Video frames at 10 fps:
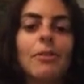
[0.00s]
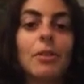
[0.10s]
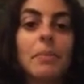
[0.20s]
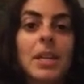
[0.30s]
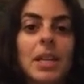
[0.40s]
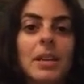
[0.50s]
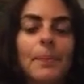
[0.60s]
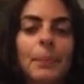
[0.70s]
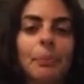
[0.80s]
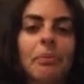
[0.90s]
For me,
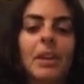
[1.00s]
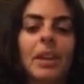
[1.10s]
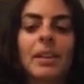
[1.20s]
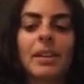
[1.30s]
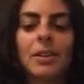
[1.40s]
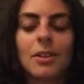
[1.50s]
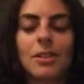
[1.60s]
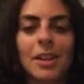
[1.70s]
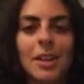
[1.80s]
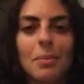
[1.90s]

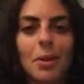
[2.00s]
there's a